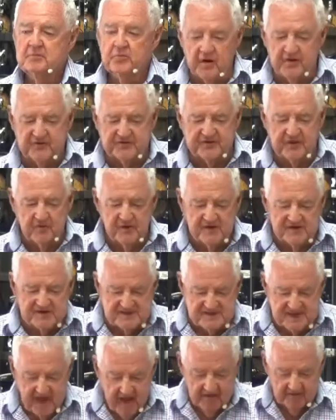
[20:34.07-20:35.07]
What is the
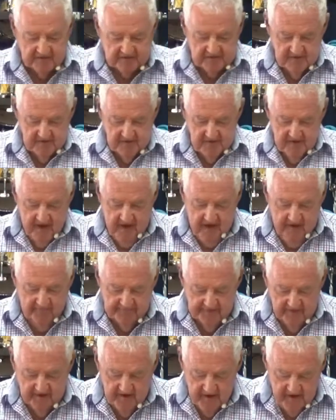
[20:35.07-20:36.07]
result
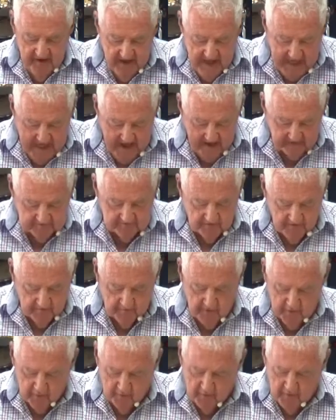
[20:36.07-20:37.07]
of the
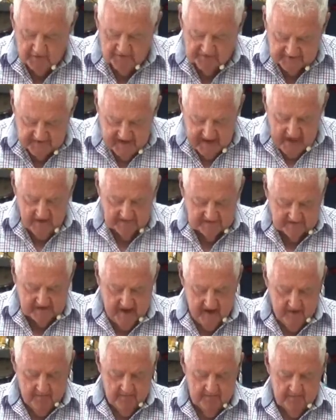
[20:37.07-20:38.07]
what is the
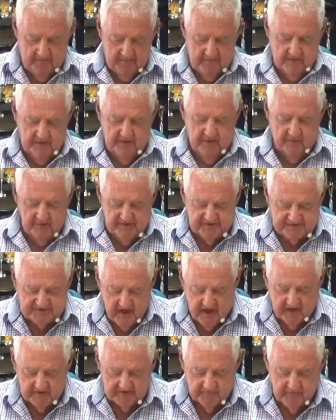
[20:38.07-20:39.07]
outcome and the
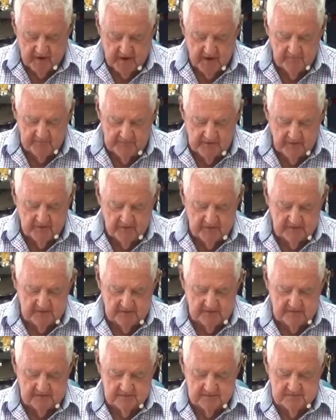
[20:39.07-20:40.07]
result of what I'm
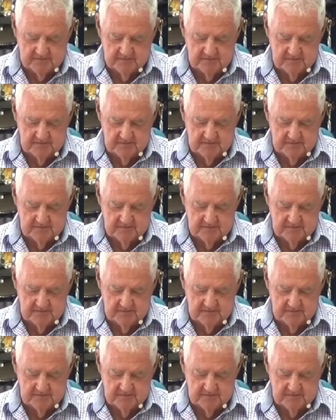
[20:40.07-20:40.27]
doing?